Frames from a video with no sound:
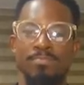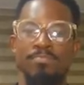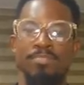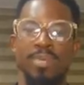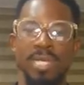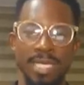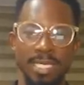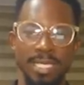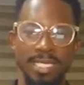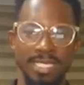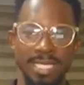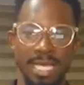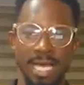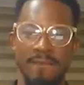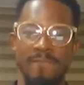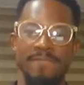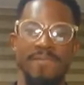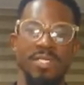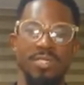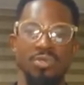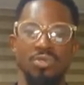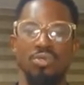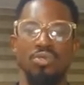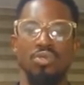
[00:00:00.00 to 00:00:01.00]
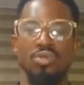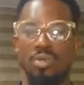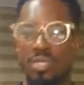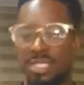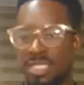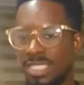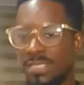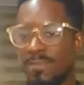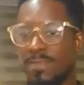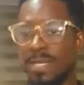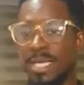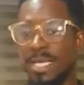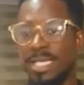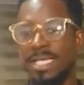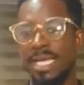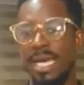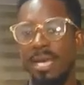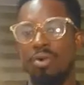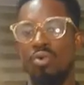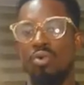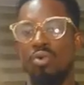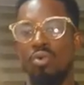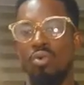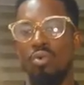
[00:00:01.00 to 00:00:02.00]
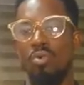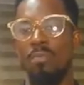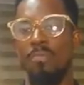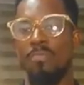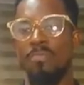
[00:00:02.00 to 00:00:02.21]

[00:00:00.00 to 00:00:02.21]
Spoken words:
playing their videos or displaying their logo.